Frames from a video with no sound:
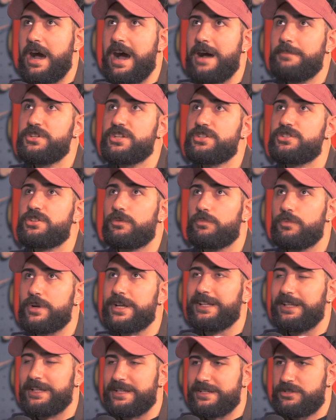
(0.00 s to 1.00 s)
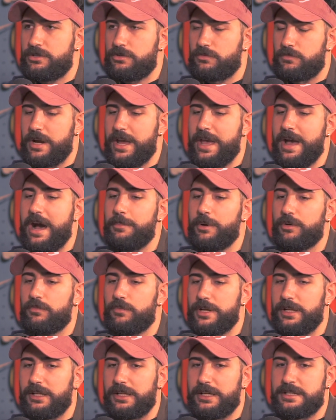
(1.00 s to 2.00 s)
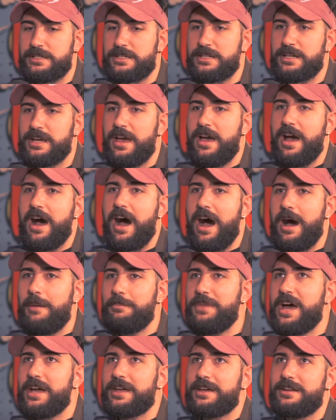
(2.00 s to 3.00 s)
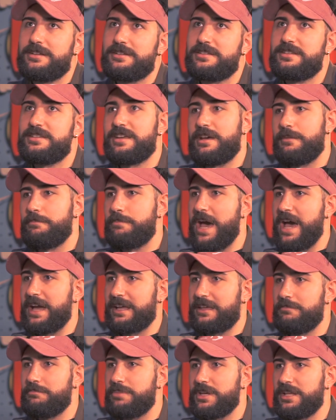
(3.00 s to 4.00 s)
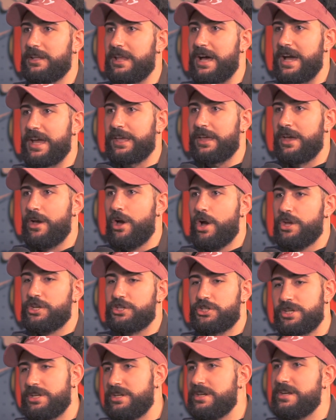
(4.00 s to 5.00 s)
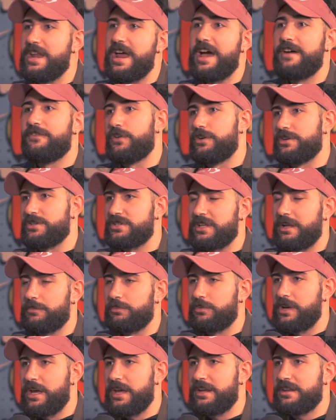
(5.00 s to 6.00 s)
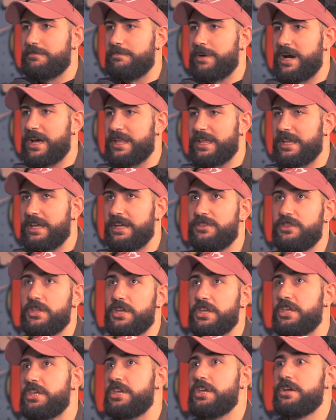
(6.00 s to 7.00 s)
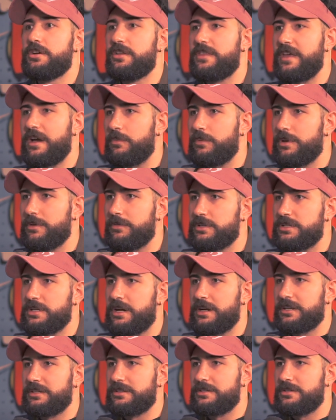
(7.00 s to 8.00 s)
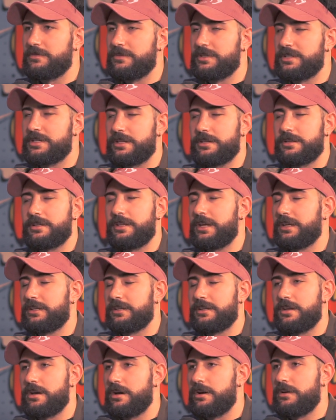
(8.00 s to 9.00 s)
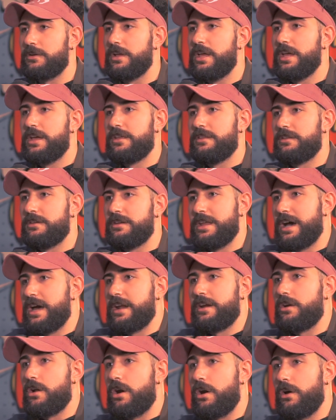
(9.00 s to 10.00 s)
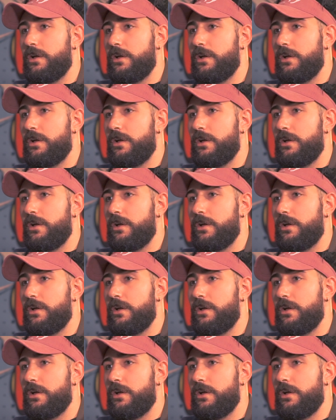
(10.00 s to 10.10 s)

I'm just a realist, right? I'm a realist. I'm not gonna sit back and be like, she never slept with anybody in the year that we were talking to each other. Like, no, not at all.